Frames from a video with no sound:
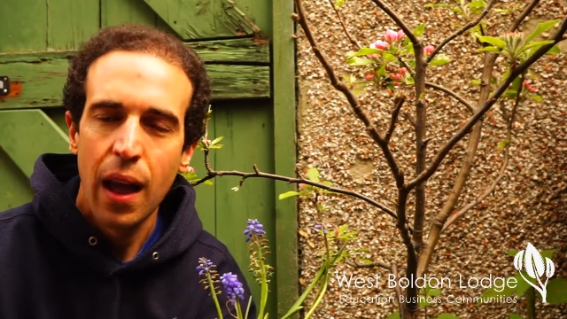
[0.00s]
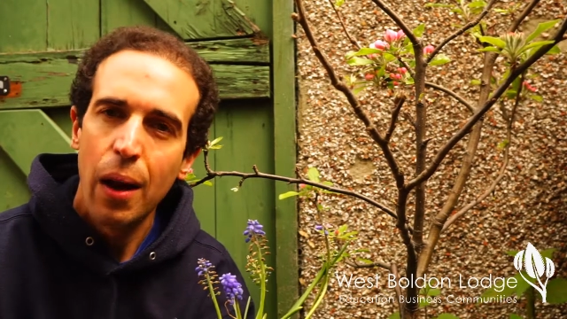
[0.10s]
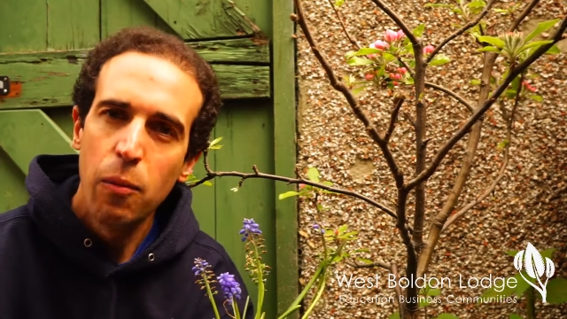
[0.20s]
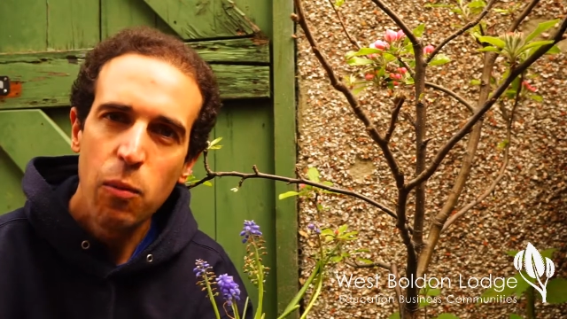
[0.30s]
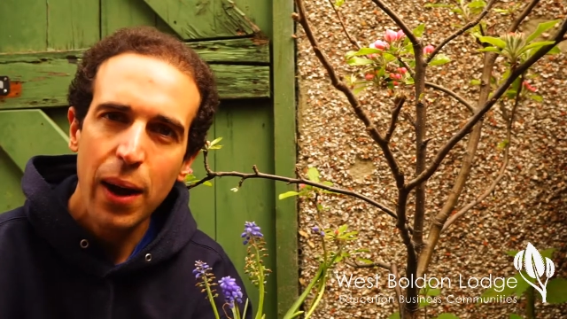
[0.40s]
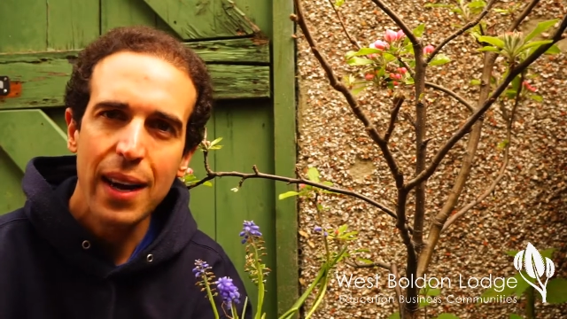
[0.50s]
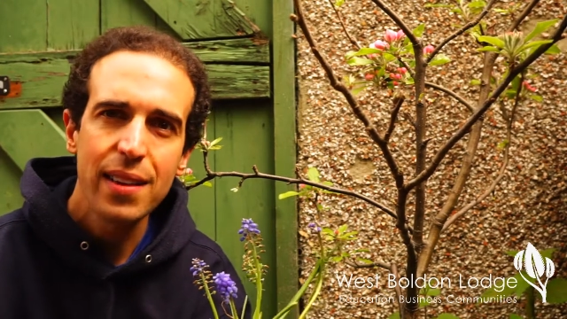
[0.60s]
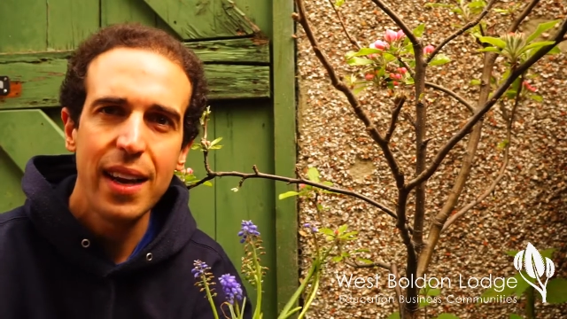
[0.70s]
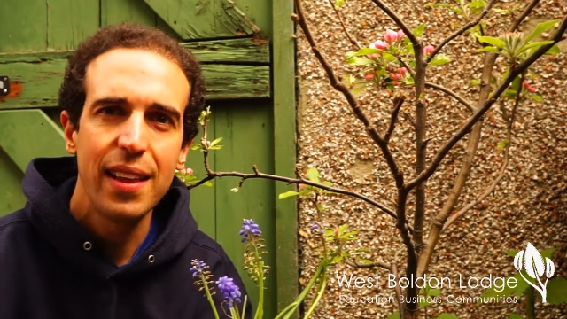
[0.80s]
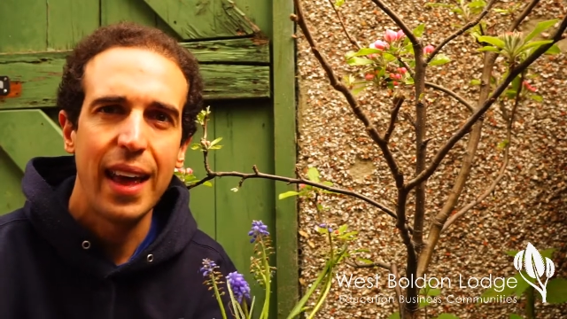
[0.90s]
And while
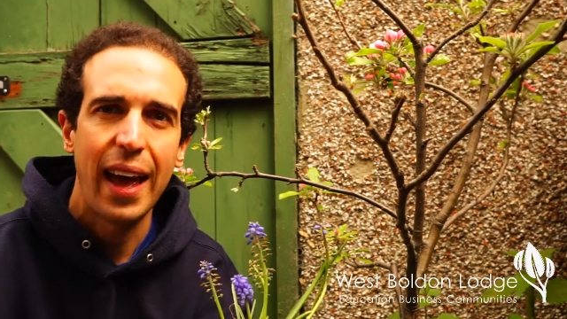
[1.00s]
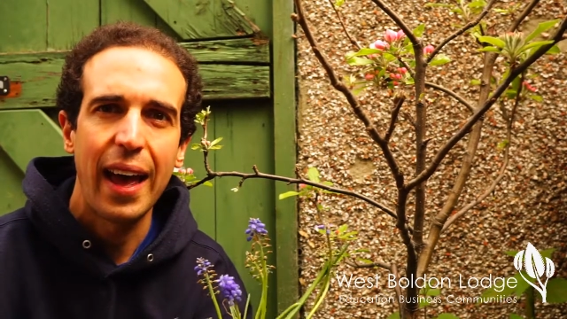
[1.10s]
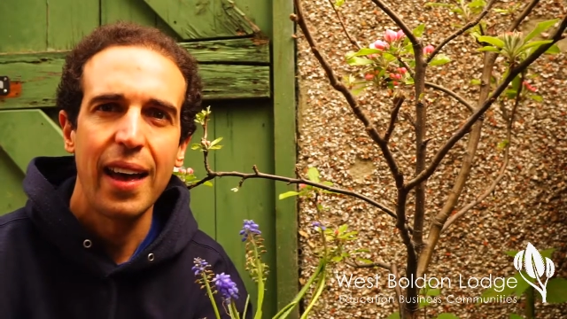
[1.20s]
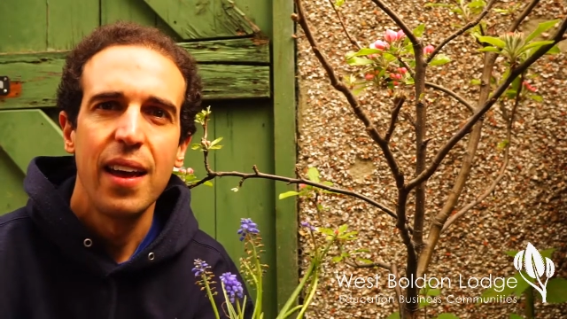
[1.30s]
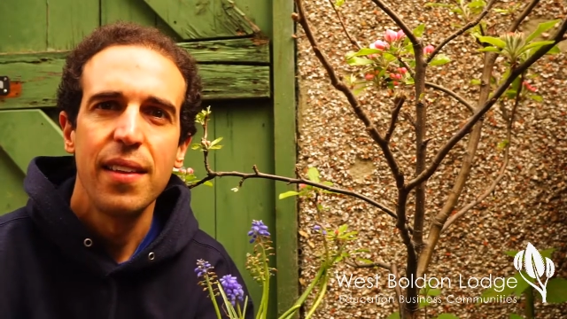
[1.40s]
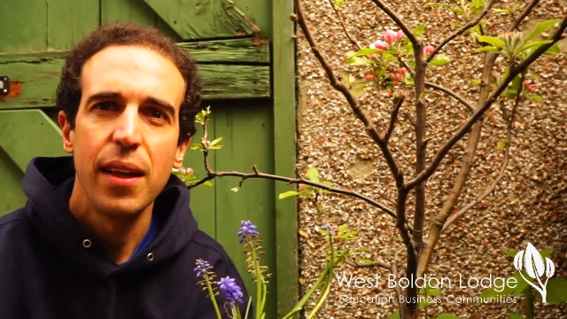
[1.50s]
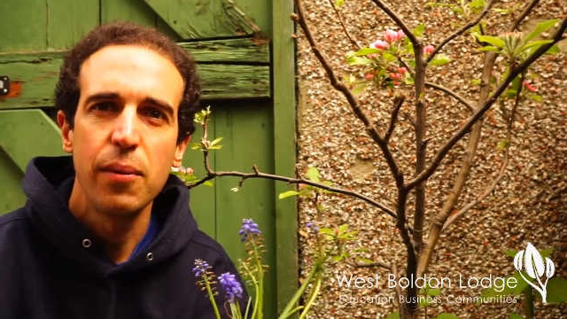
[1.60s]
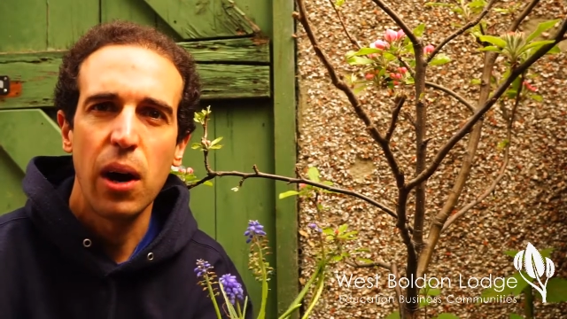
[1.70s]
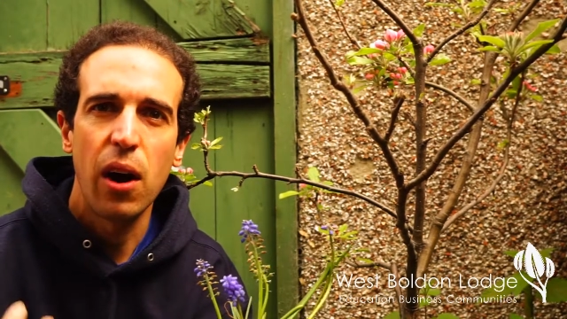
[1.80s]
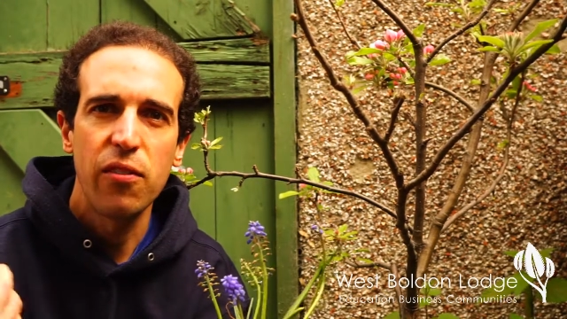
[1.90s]
they're there, they
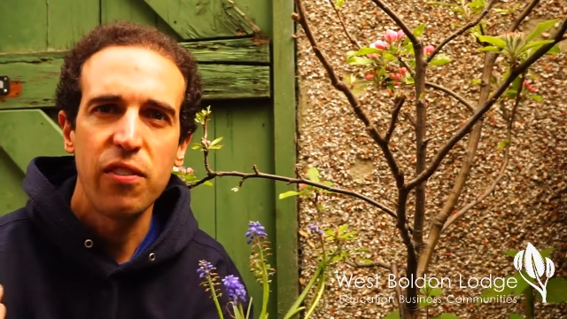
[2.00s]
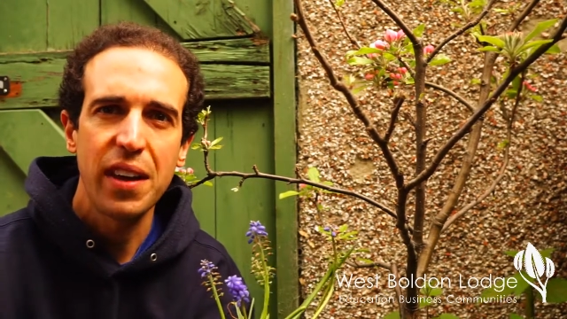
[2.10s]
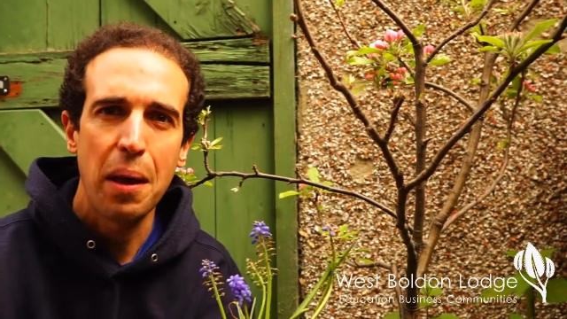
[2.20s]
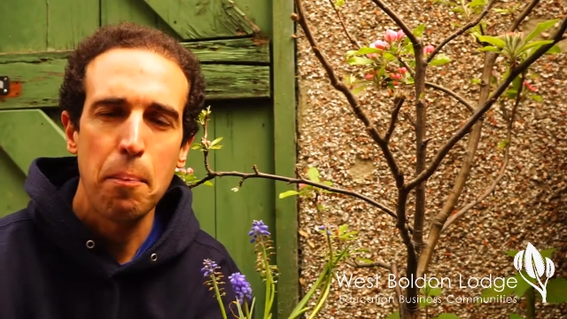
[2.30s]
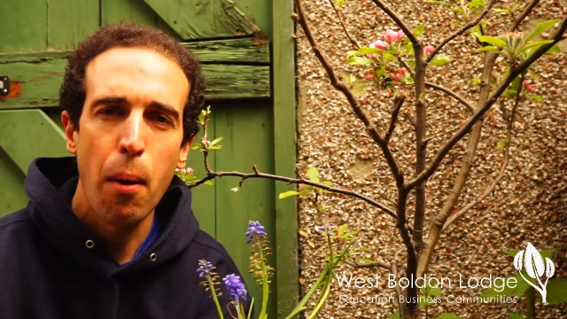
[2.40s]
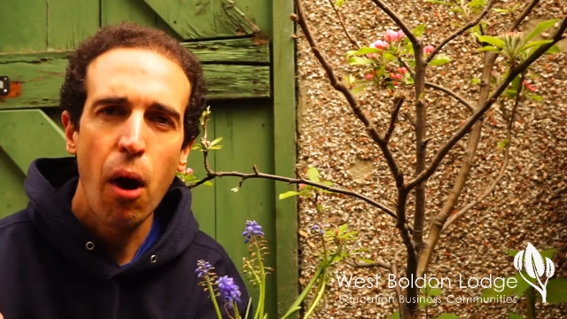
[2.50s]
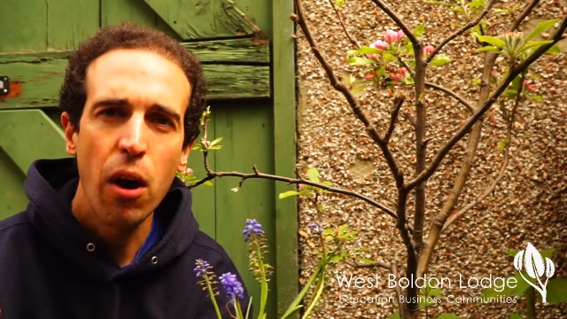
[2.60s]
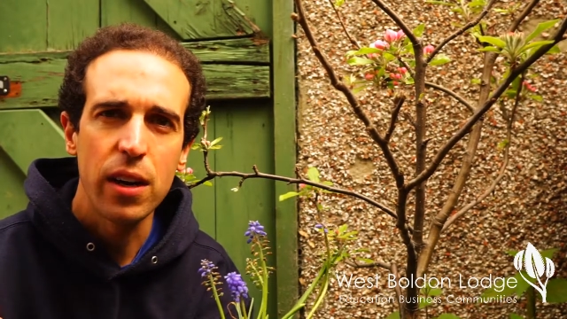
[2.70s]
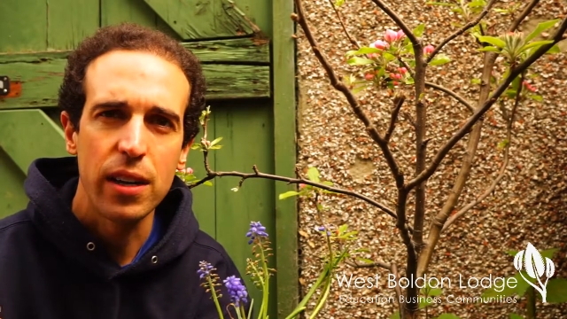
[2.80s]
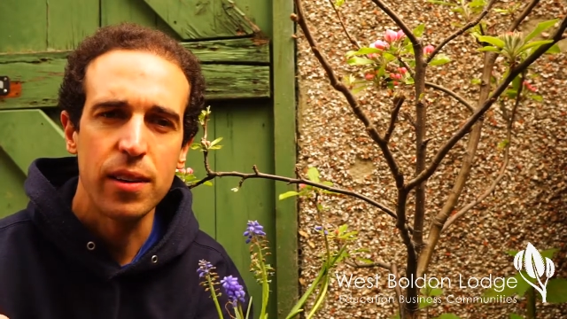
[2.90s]
will often get
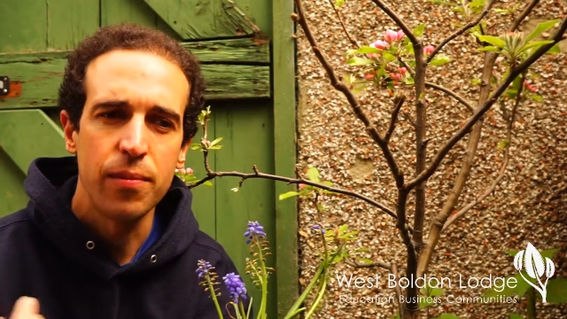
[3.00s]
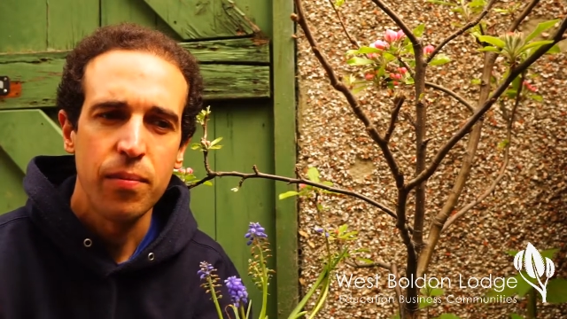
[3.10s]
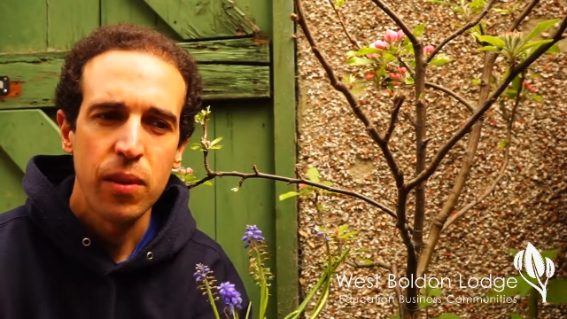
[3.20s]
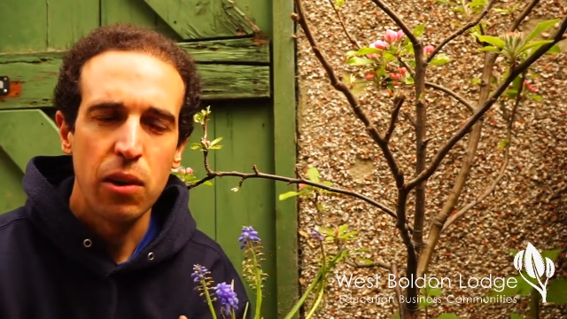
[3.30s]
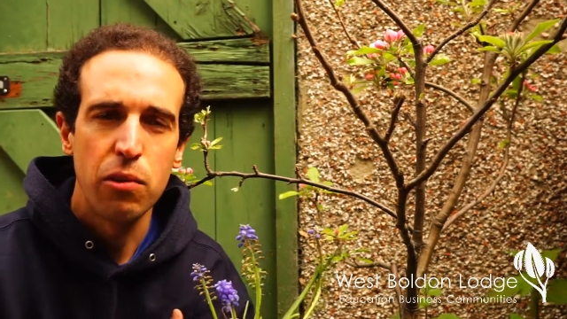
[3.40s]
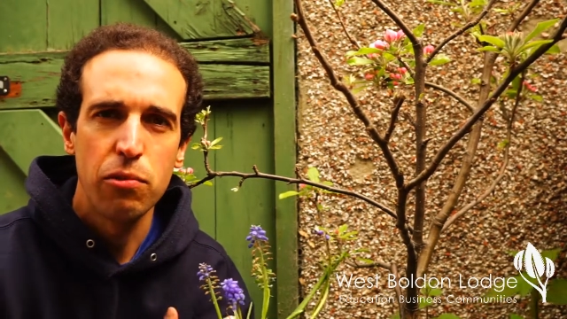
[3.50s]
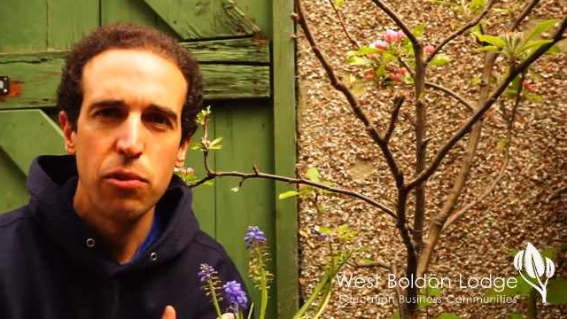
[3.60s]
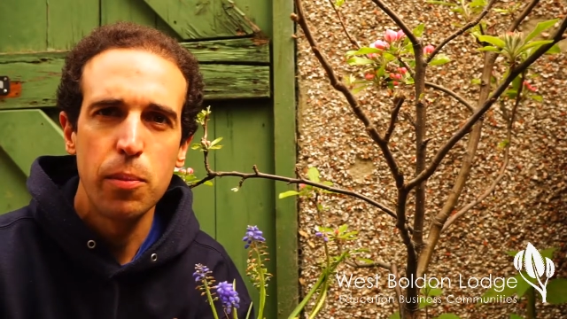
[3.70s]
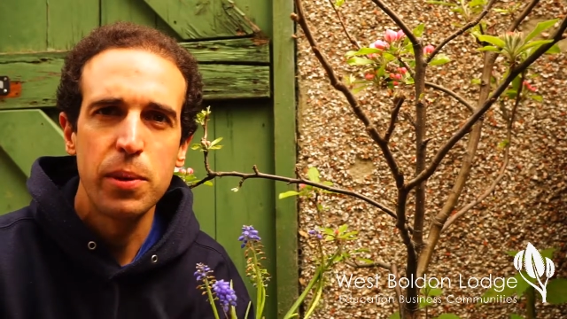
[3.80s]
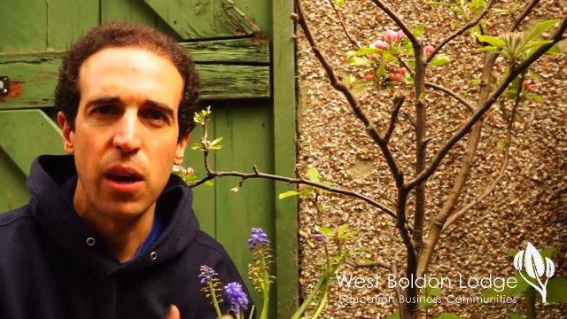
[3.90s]
pollen
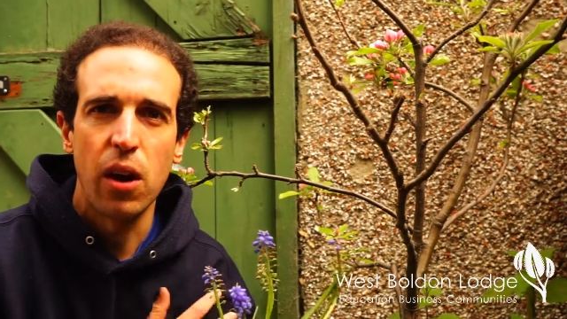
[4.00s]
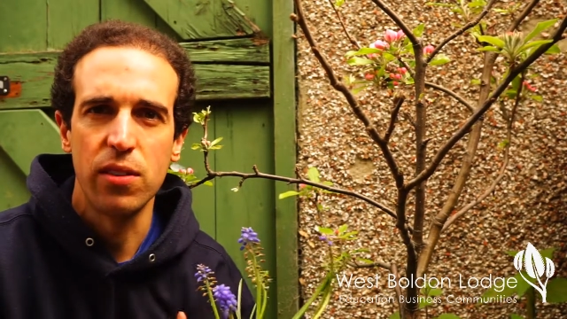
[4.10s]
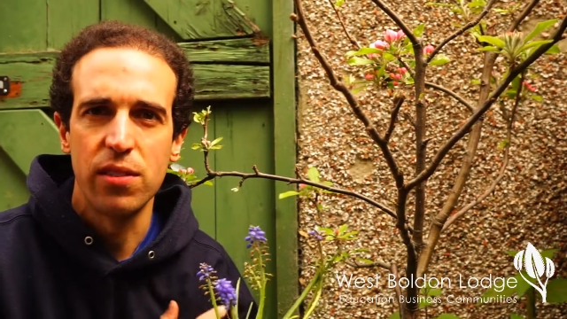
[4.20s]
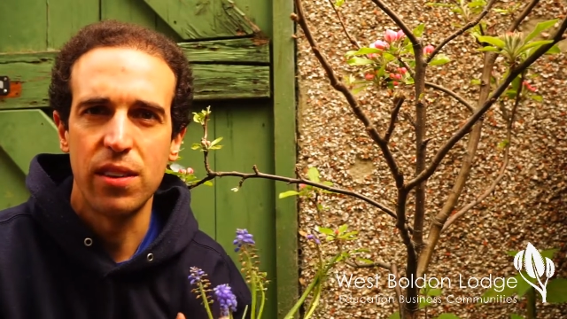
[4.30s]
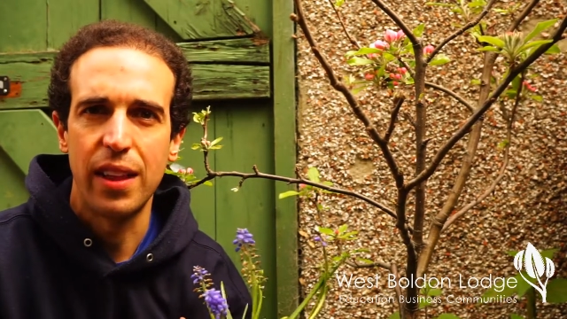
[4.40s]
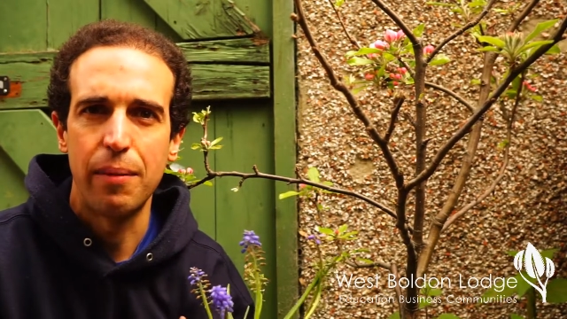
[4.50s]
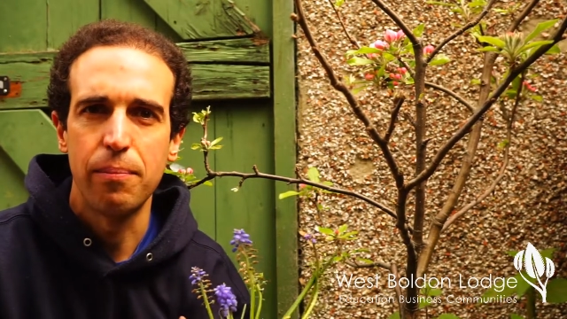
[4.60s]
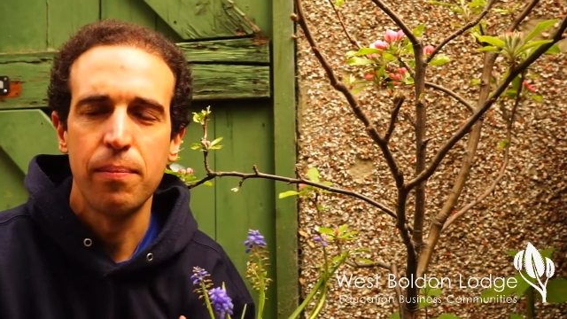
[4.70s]
rubbed onto them.